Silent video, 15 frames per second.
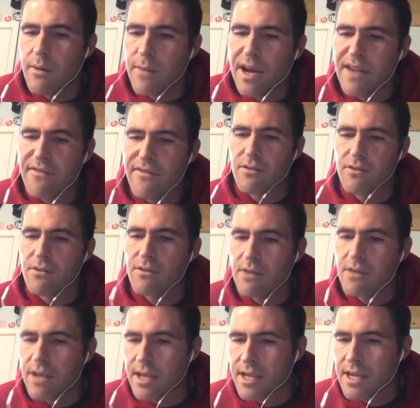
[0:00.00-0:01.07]
that one by a
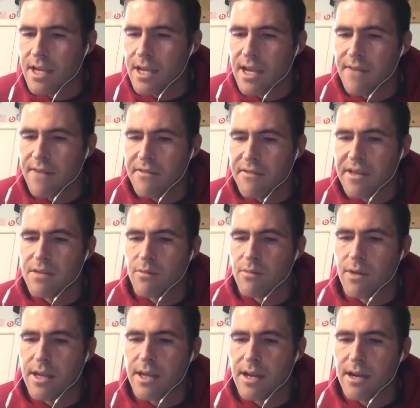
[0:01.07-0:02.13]
field goal and cover
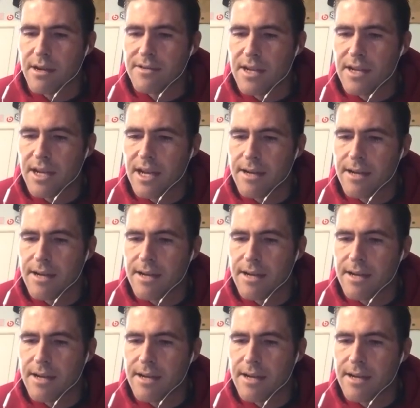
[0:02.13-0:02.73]
that spread there.